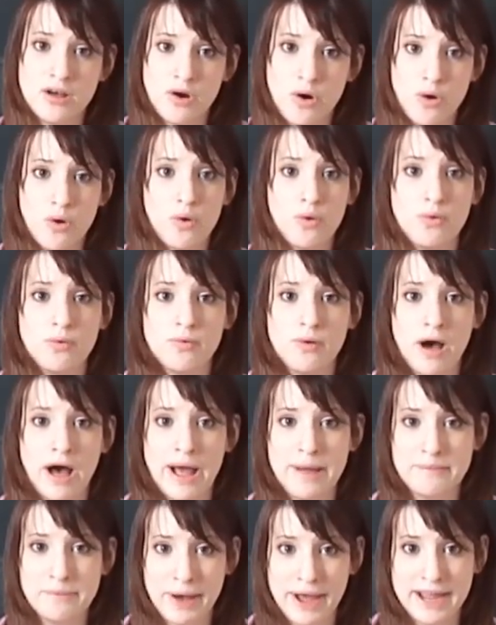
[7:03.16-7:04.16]
oh,
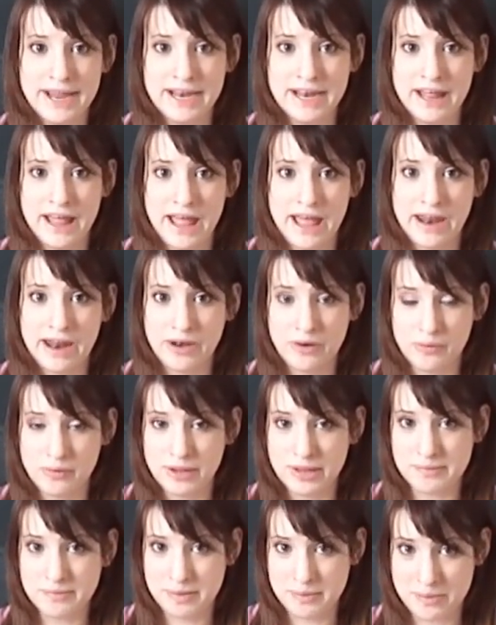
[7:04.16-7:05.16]
I bite and I don't
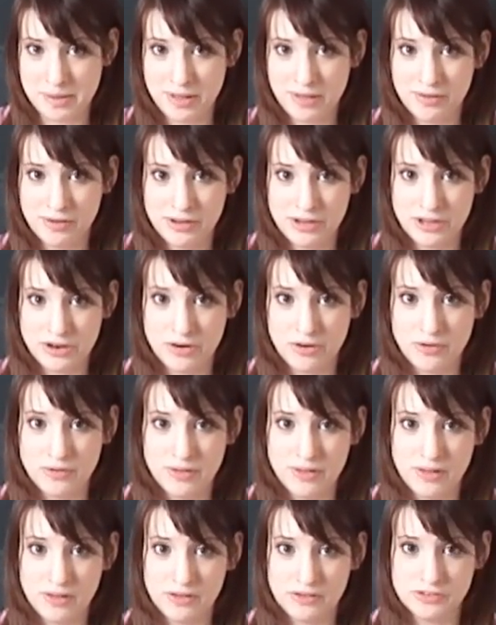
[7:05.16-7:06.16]
get my milk. You know,
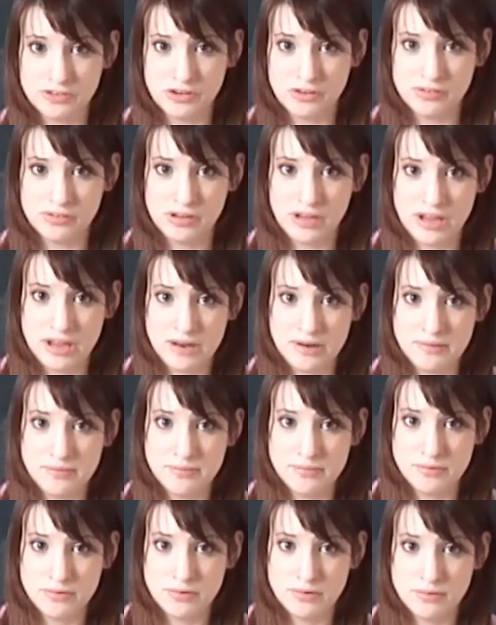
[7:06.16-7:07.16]
they'll associate
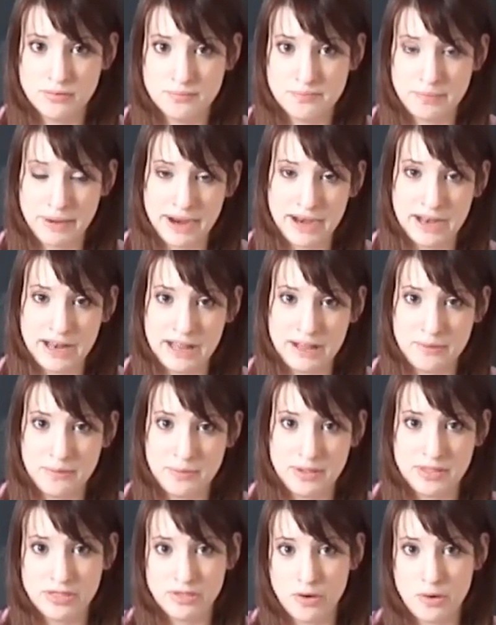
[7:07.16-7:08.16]
biting
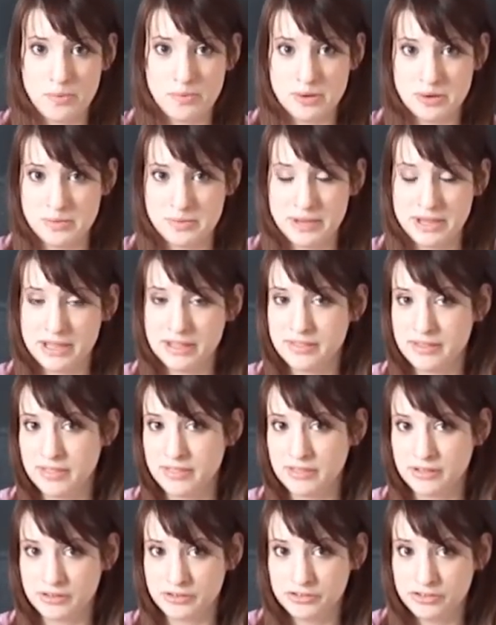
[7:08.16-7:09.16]
with no booby and
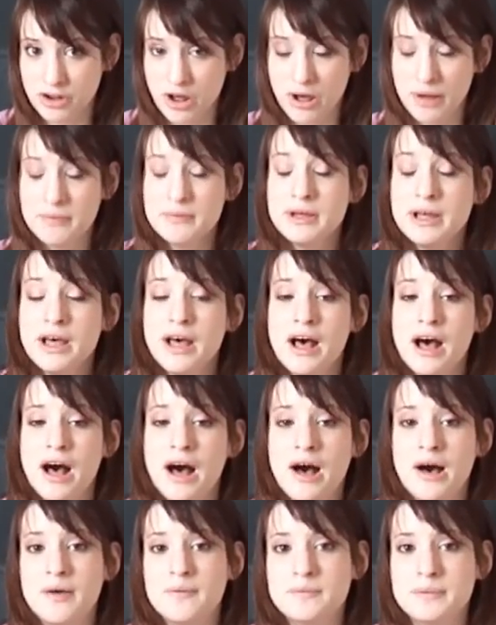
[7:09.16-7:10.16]
then they'll stop.
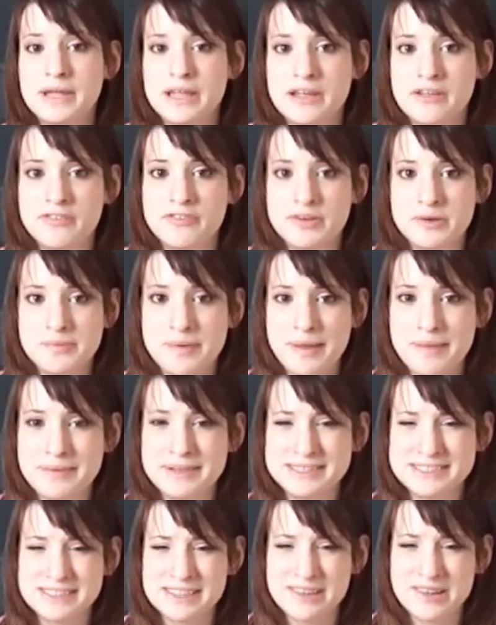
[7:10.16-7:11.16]
If your
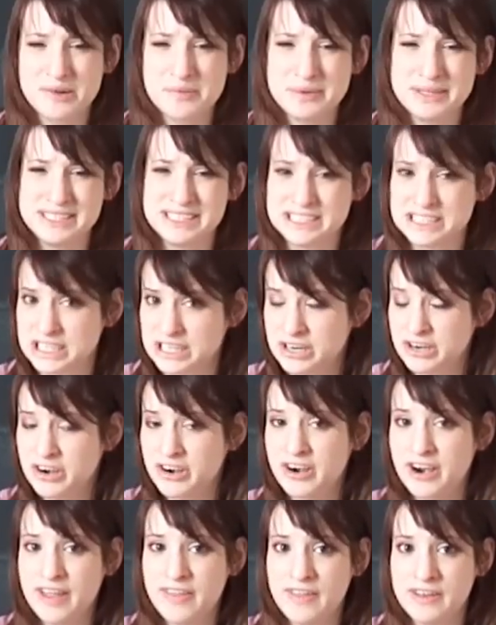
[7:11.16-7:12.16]
baby's a little bit
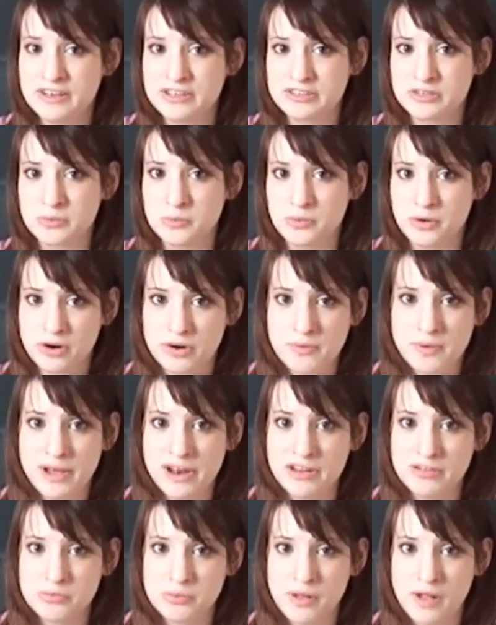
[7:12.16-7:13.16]
younger and that doesn't work
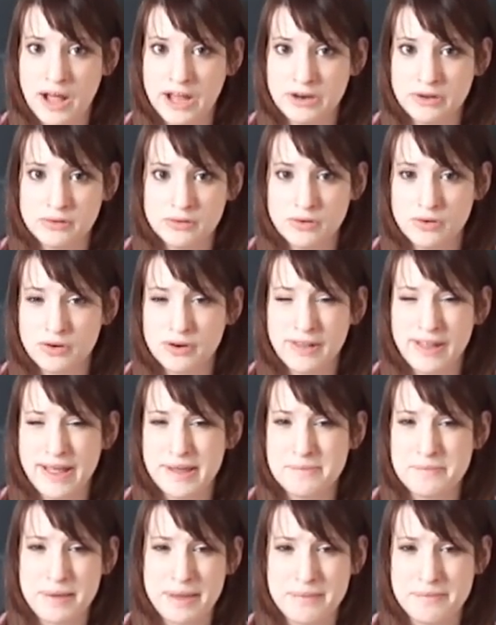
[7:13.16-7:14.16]
quite as well, I know
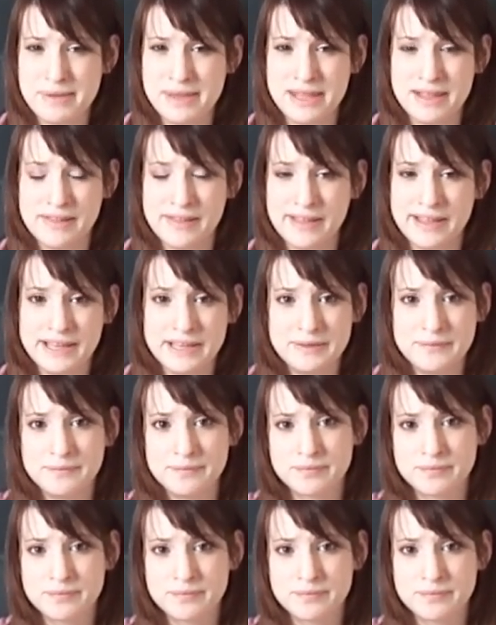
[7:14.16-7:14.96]
Lorelai bit me at like